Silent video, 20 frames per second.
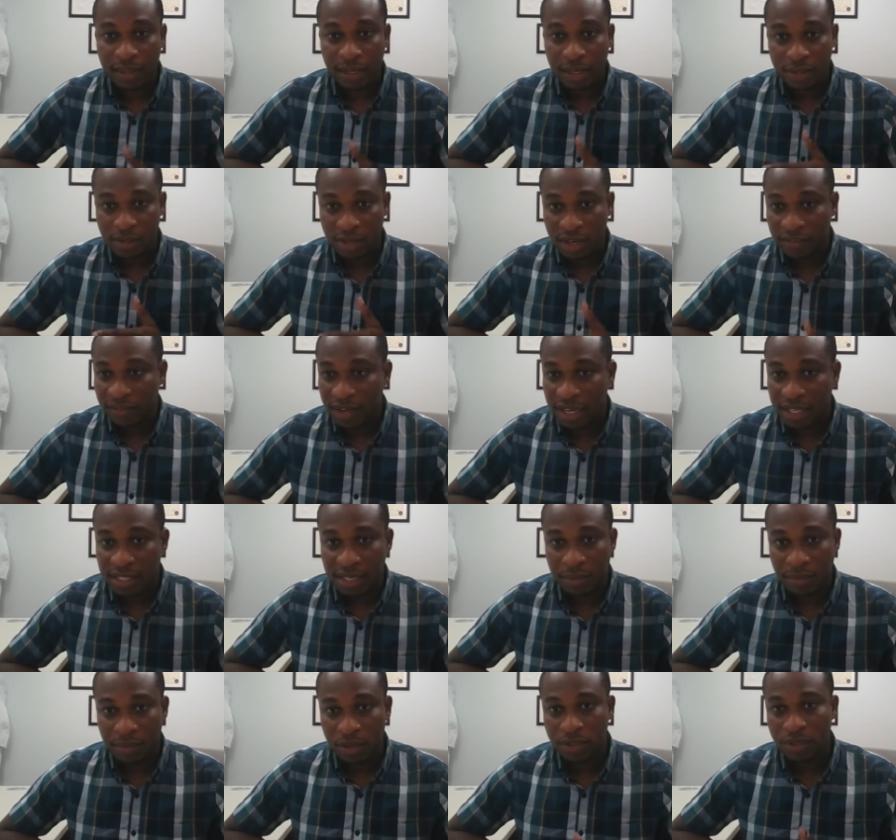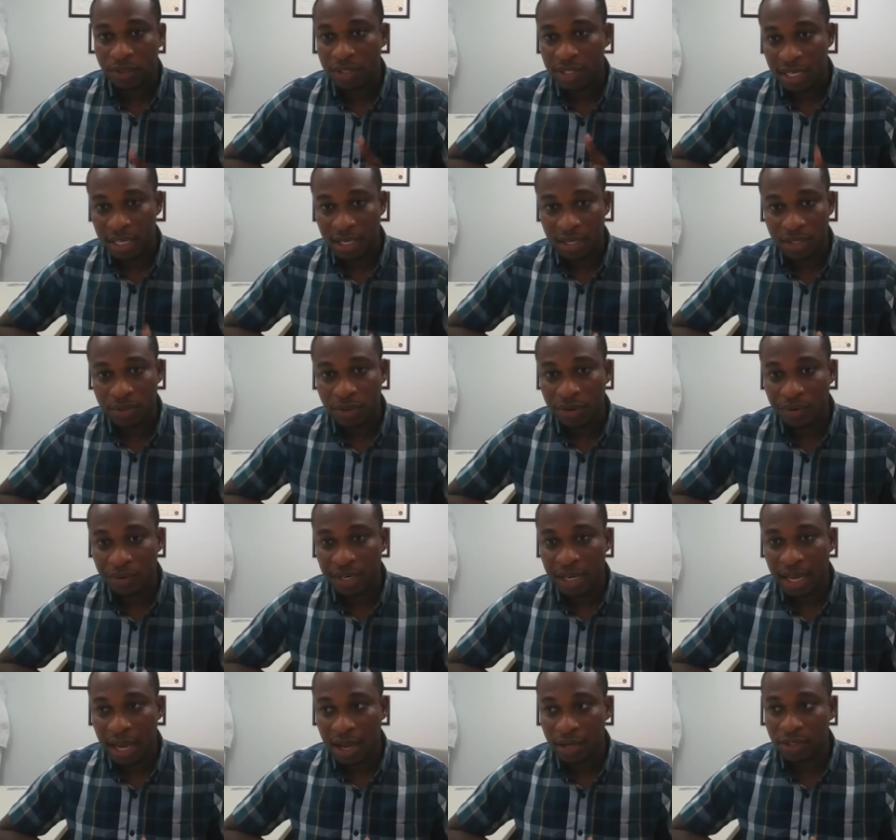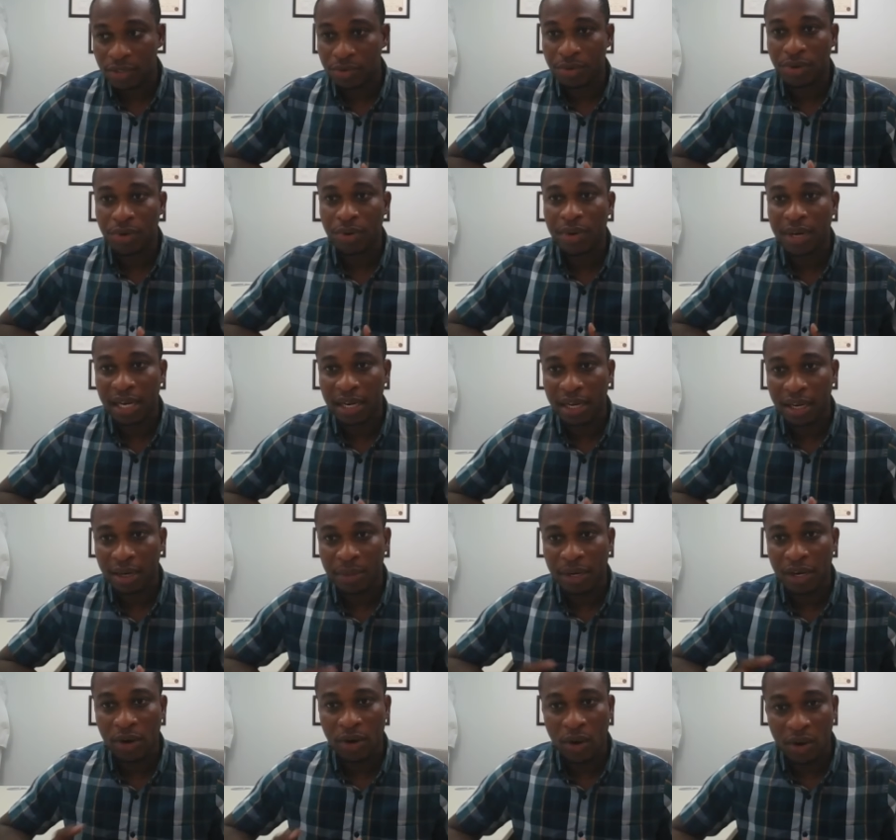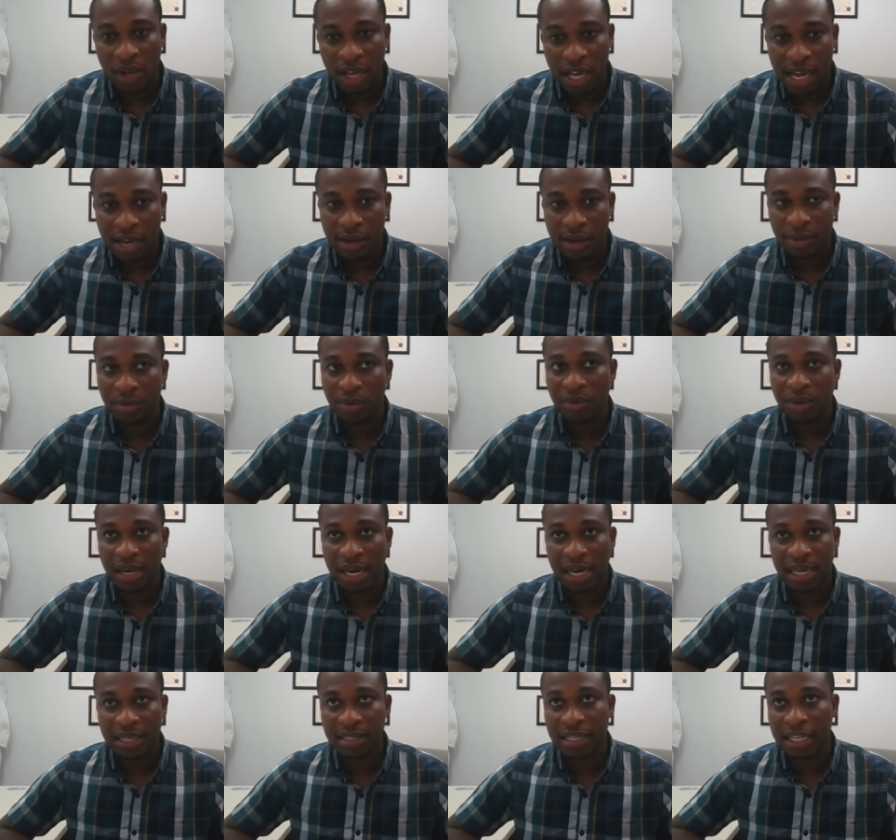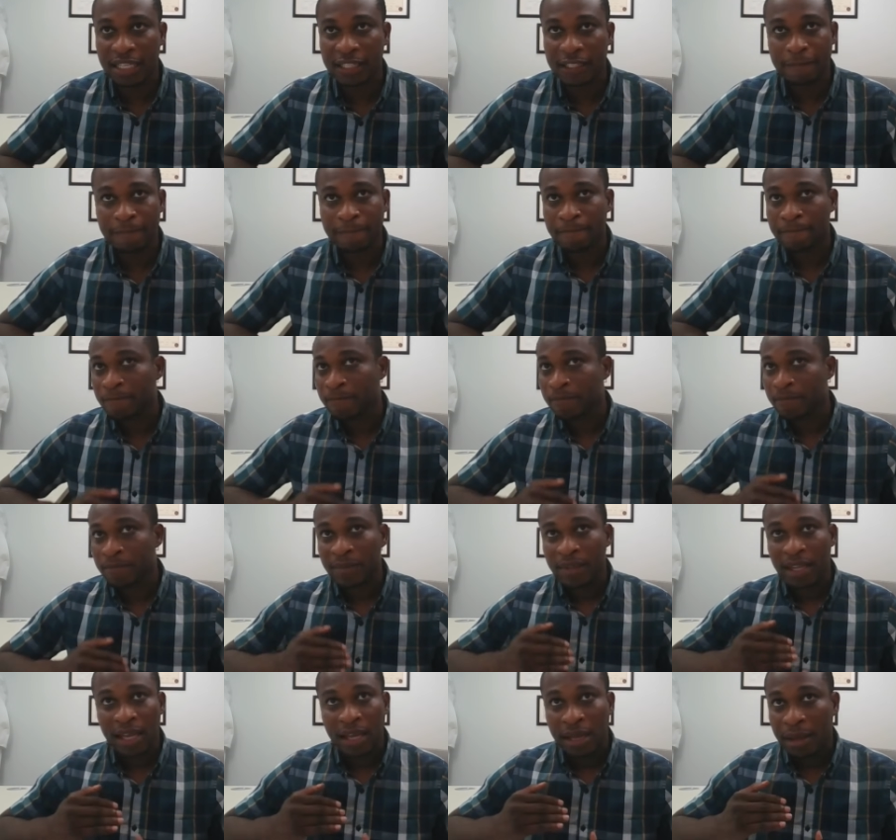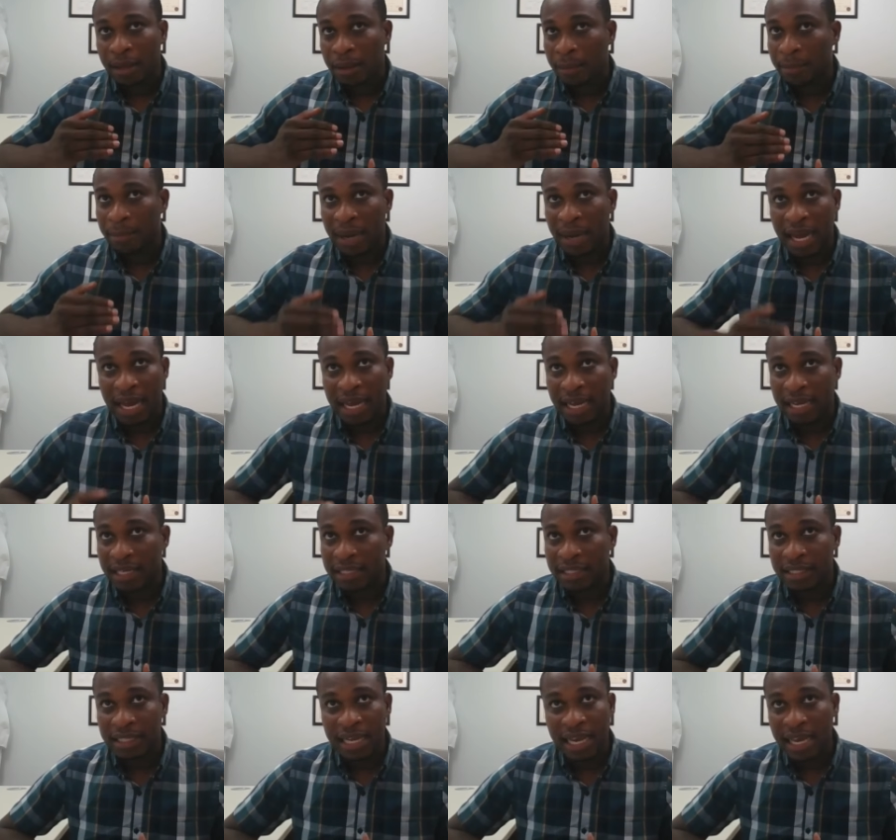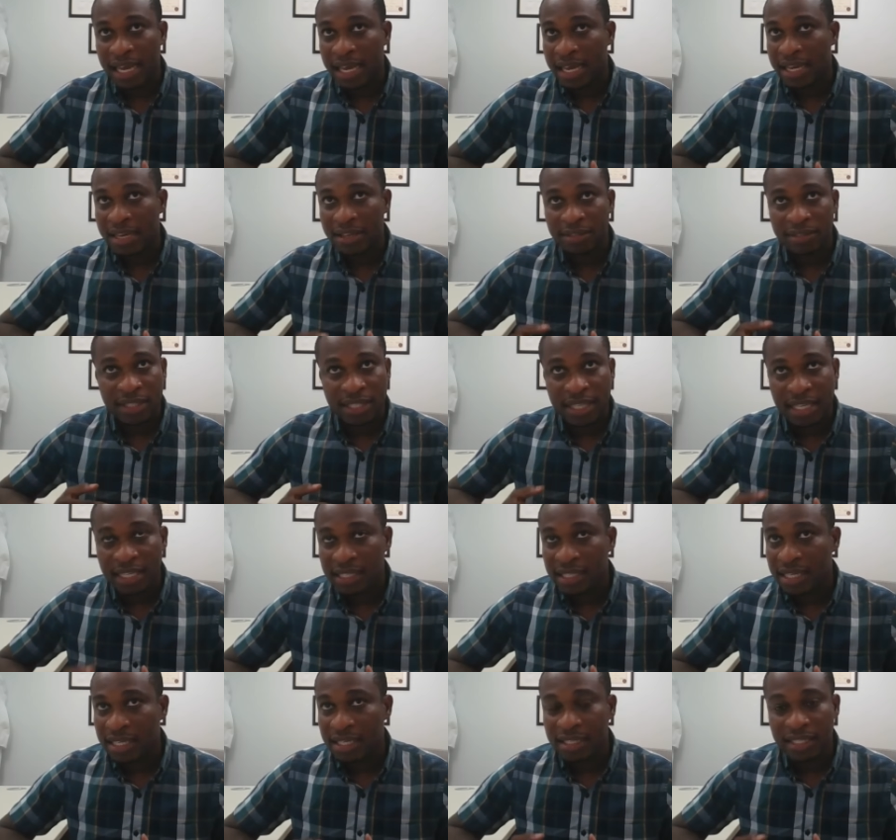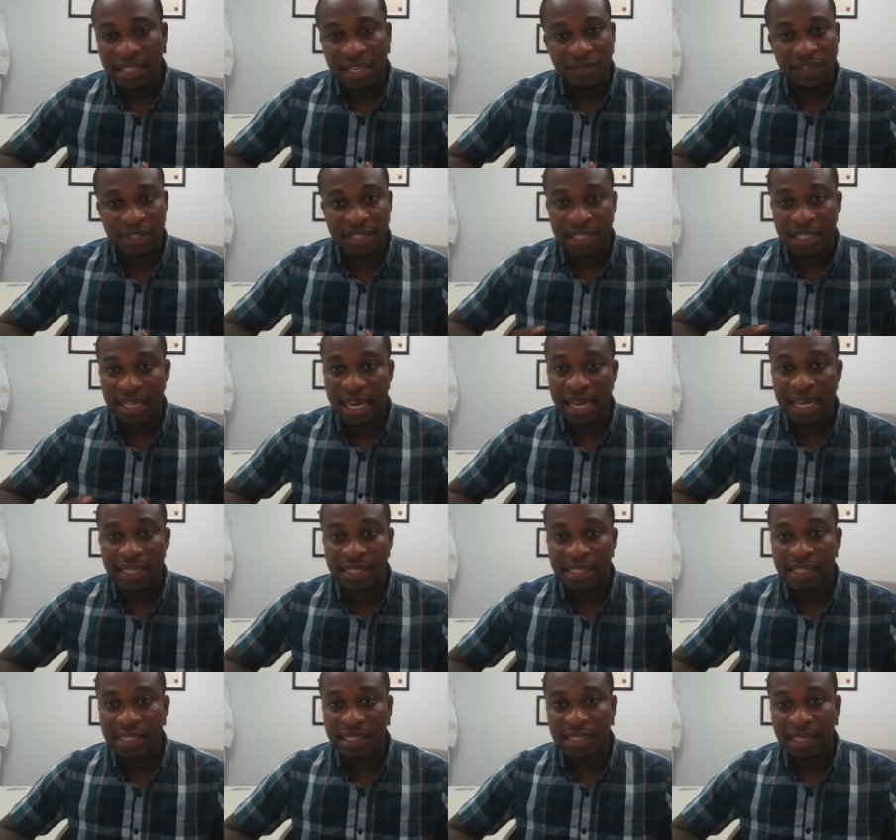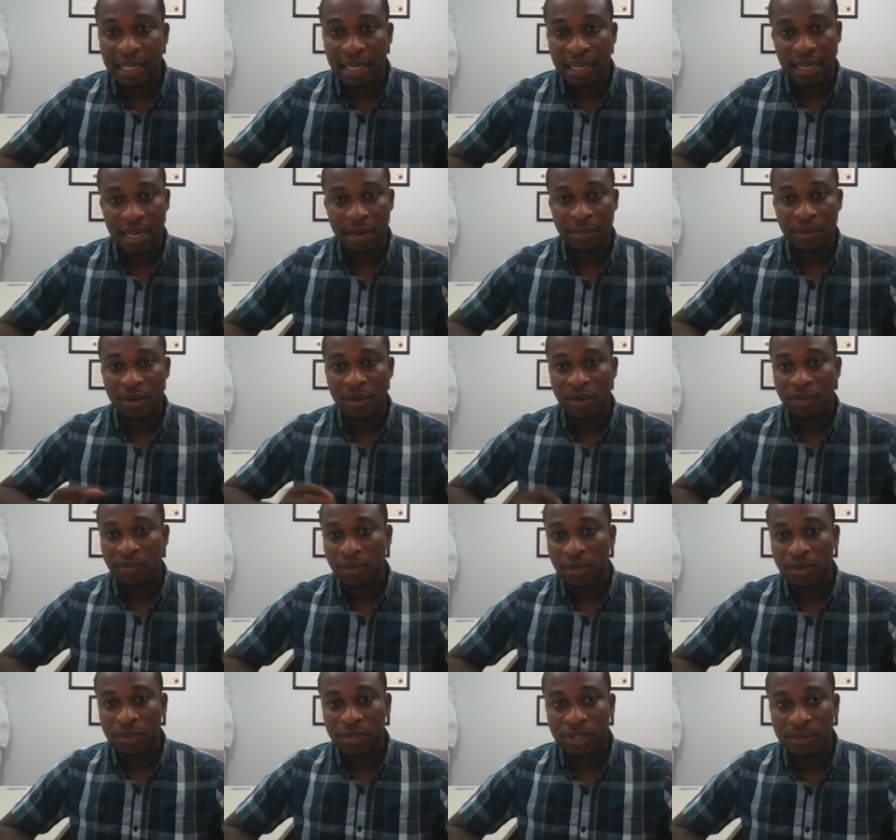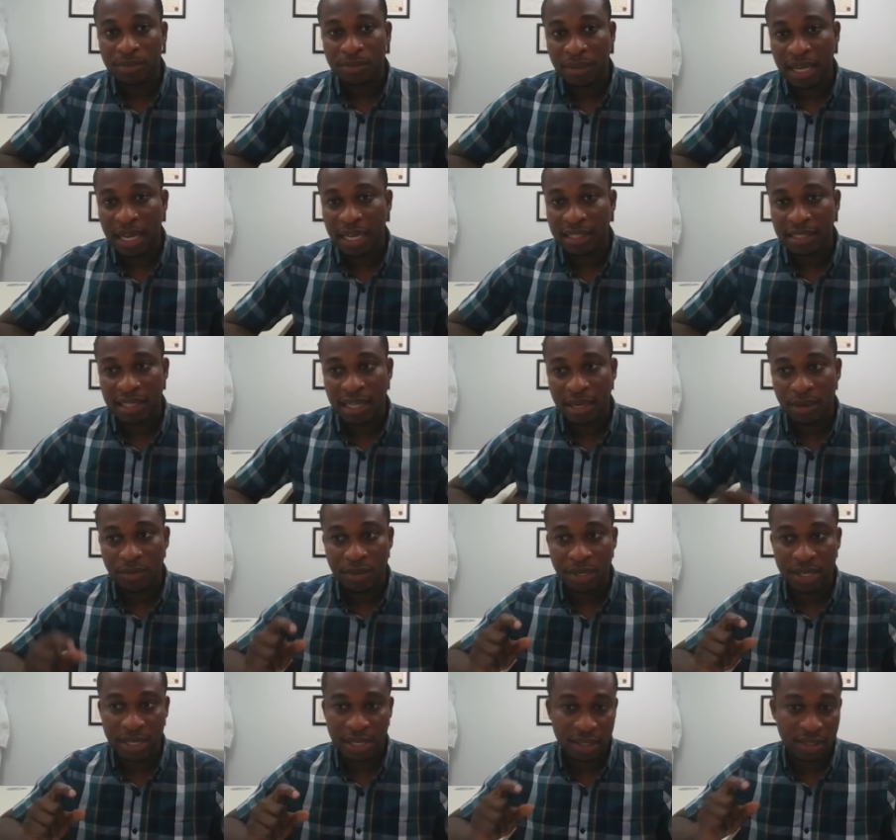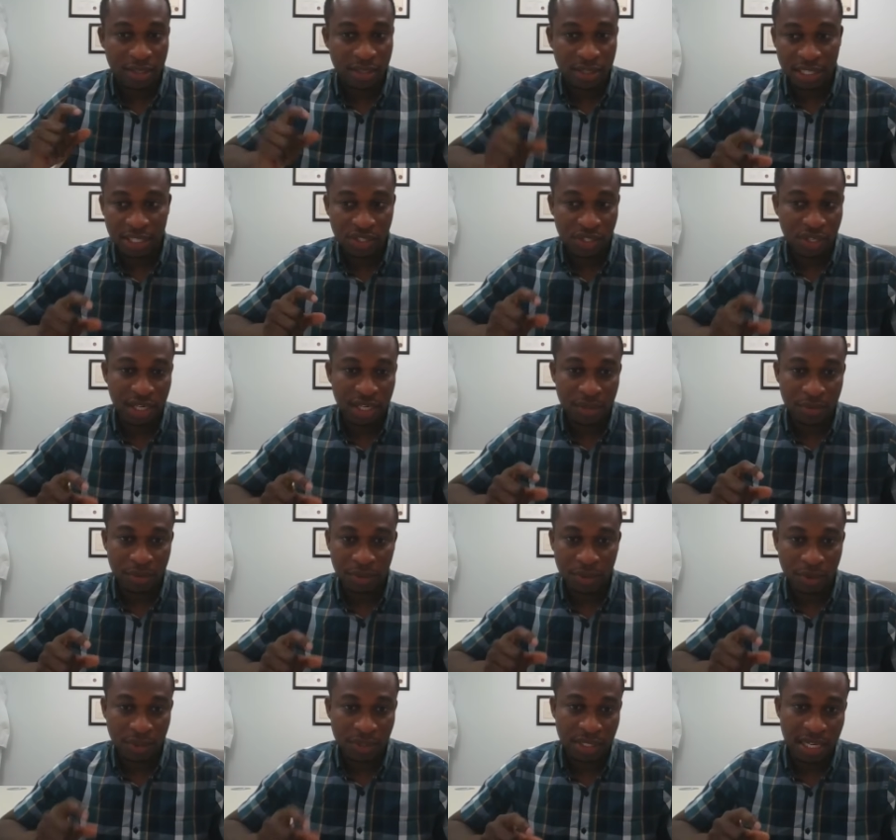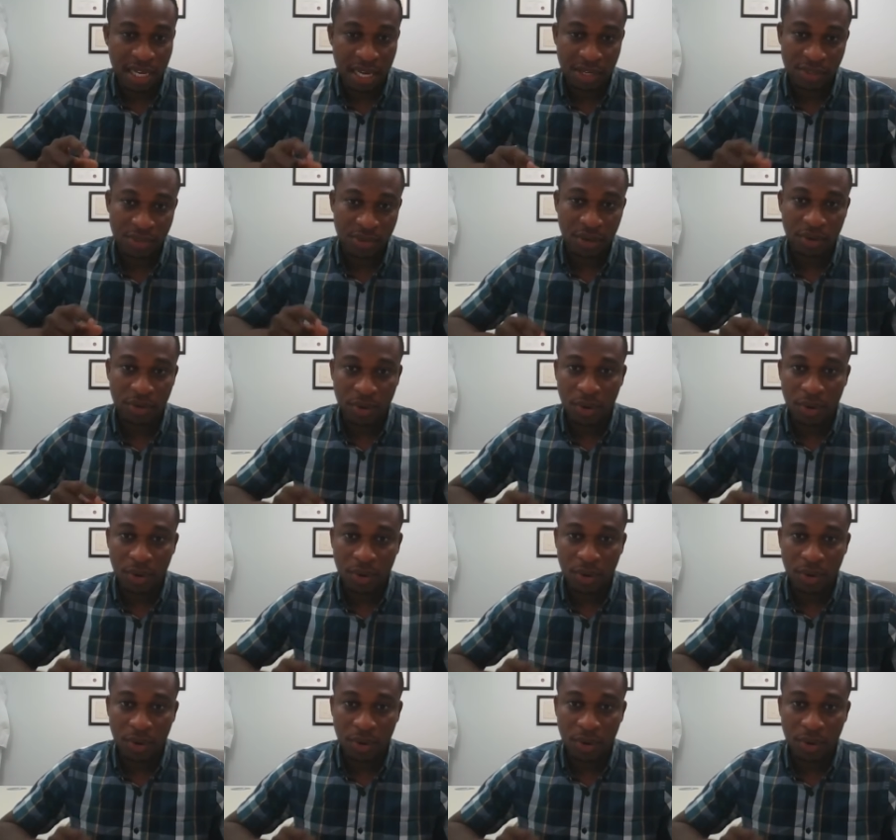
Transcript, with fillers: So the first approach was take it to a greenhouse. We grew it a little bit longer and we realized that By day sixteen, seventeen, eighteen, a number of those plants that we initially would consider as not